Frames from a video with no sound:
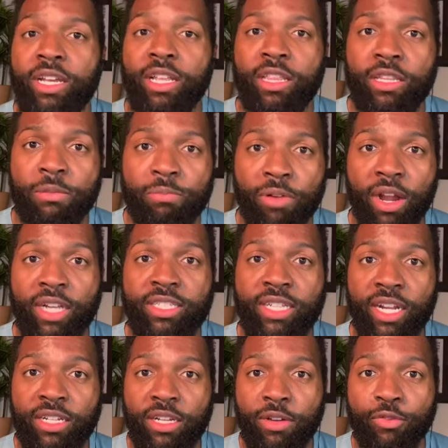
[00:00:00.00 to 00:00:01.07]
the project
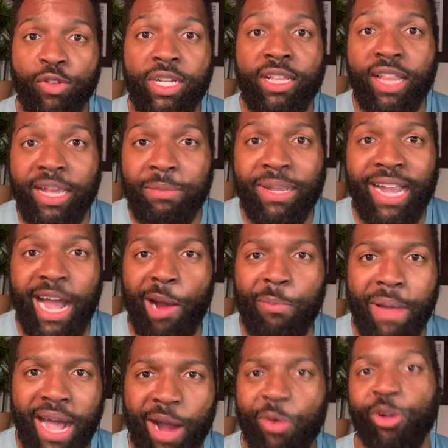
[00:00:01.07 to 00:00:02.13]
of reclaiming our
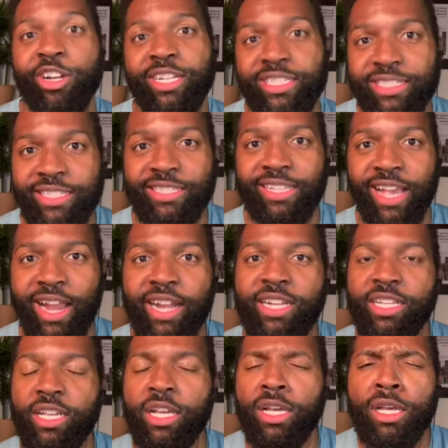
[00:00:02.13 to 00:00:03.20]
power in
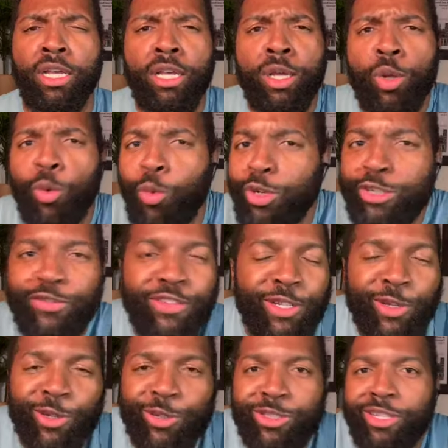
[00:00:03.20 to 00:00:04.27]
society, which
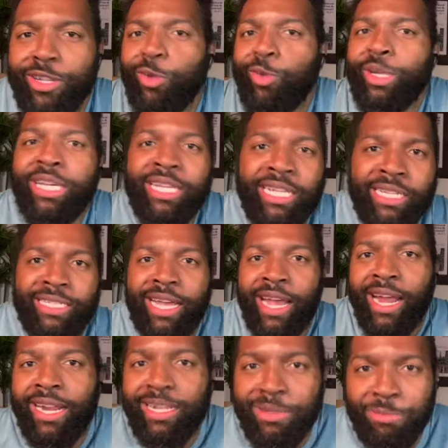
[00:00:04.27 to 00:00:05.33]
feels a uh, wee
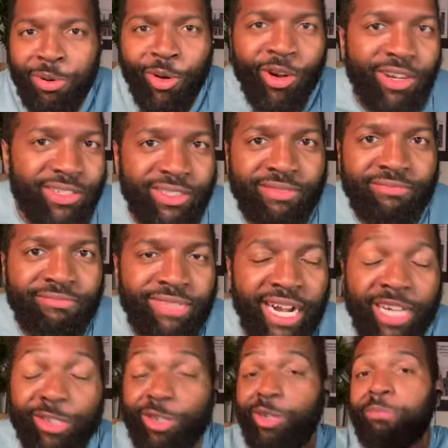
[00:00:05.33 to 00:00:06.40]
tad important. I
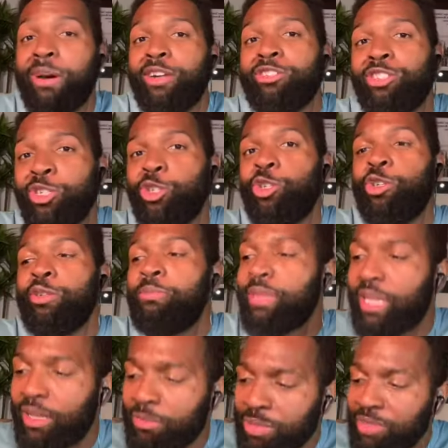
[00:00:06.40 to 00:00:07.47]
don't know about you, but
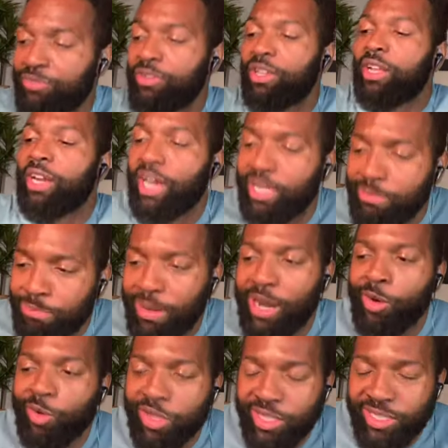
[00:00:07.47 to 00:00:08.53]
I've been feeling kind of
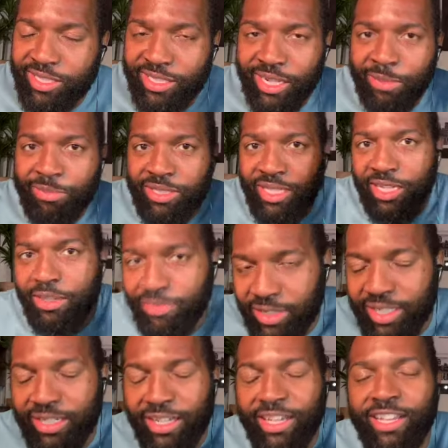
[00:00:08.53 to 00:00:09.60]
powerless and I'm sick of
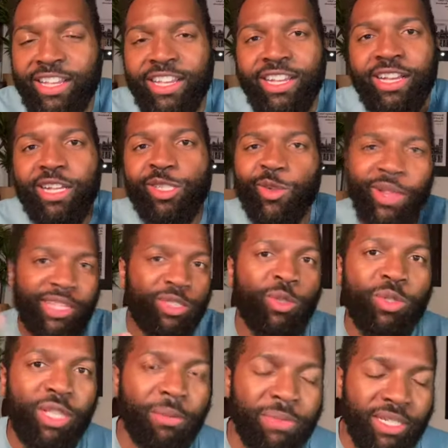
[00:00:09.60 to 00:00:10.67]
it. So let's do
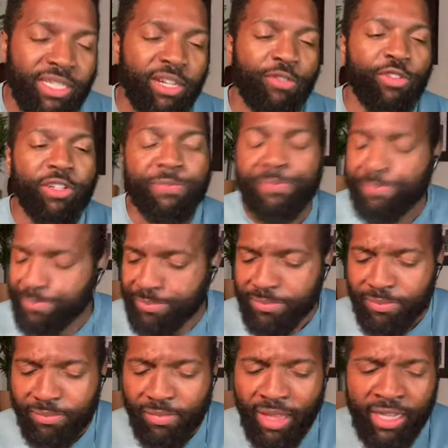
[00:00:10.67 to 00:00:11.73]
something different.
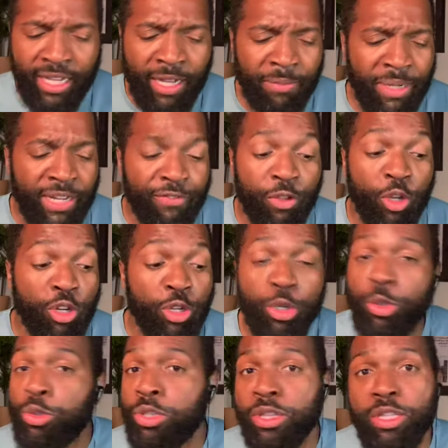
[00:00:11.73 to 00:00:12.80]
Um, and if you're new
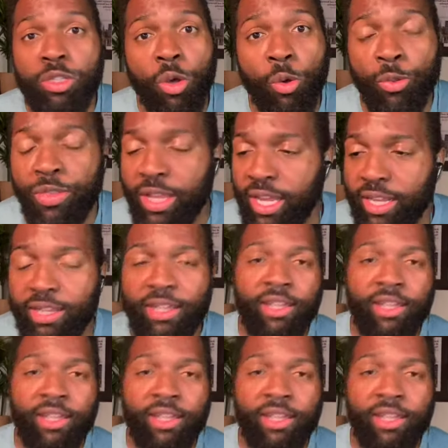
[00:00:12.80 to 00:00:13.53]
to this whole thing,